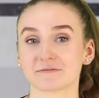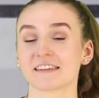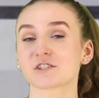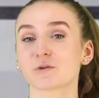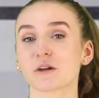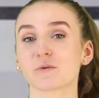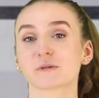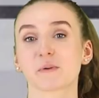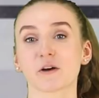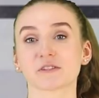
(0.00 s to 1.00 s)
This story was
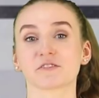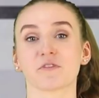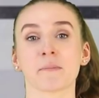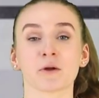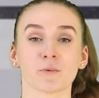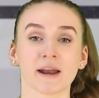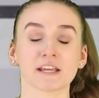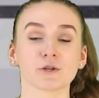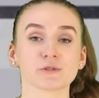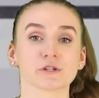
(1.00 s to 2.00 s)
posted from the
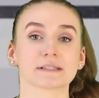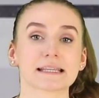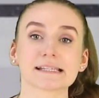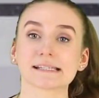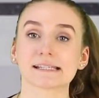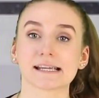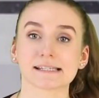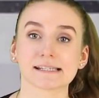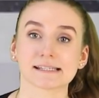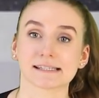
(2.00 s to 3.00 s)
Reddit user
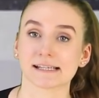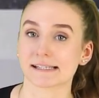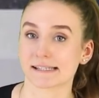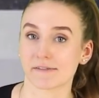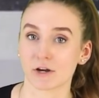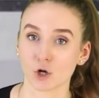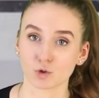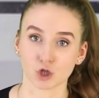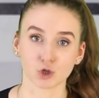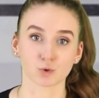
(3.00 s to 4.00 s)

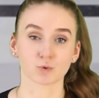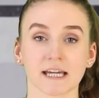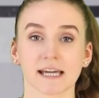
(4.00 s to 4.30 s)
LazyDaisy6702.